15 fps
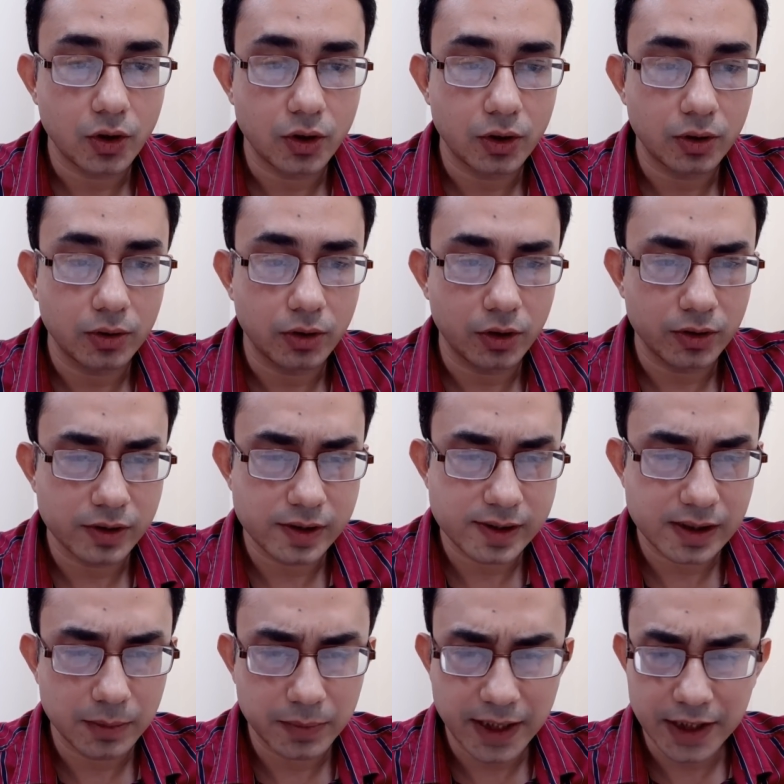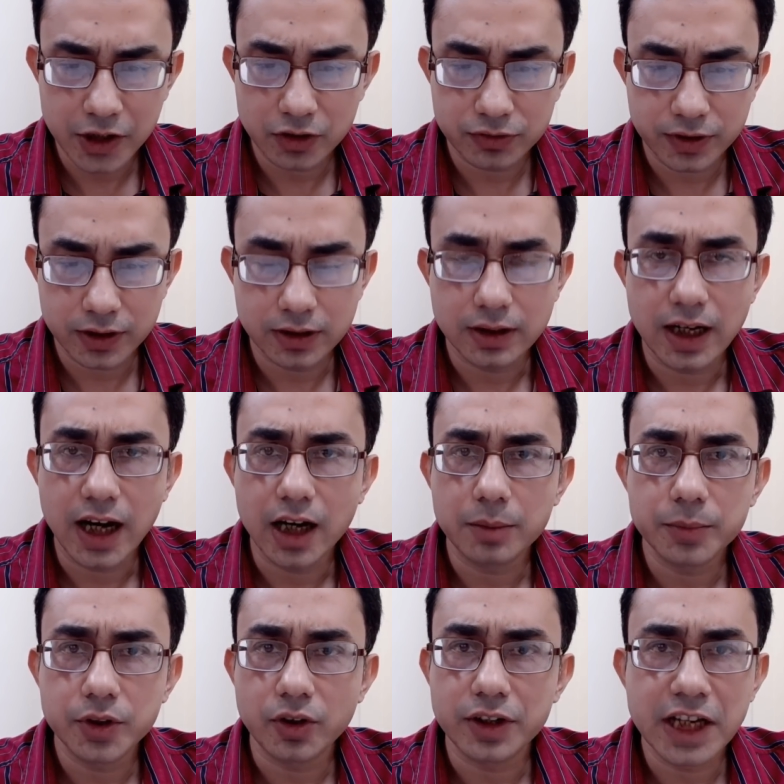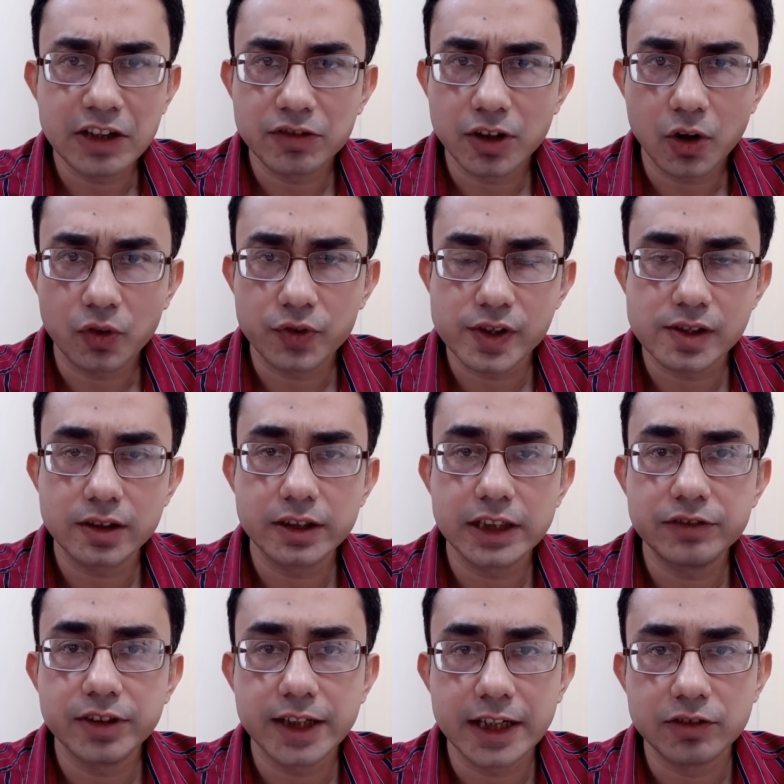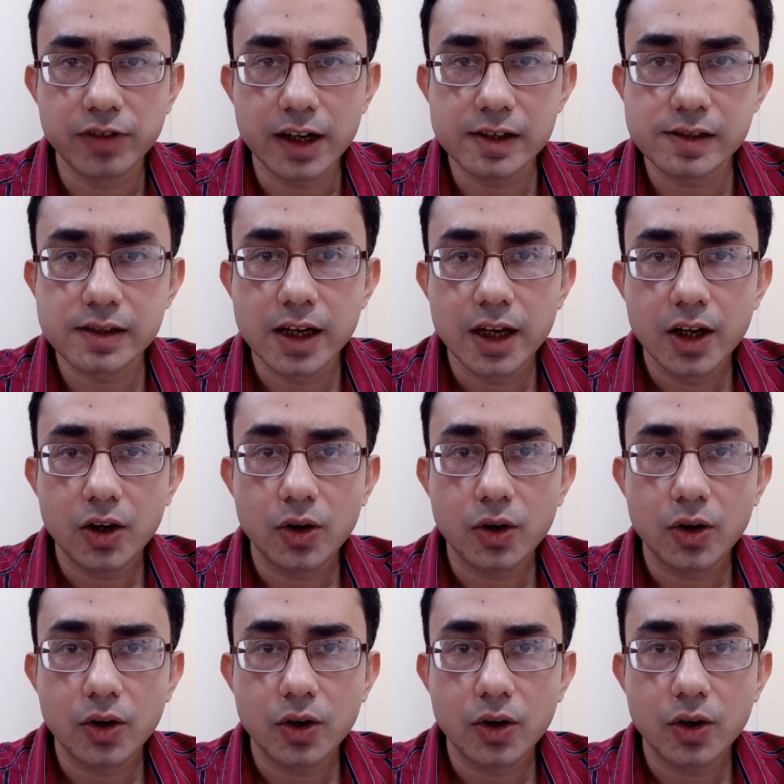on some kind of an army or naval officer giving advice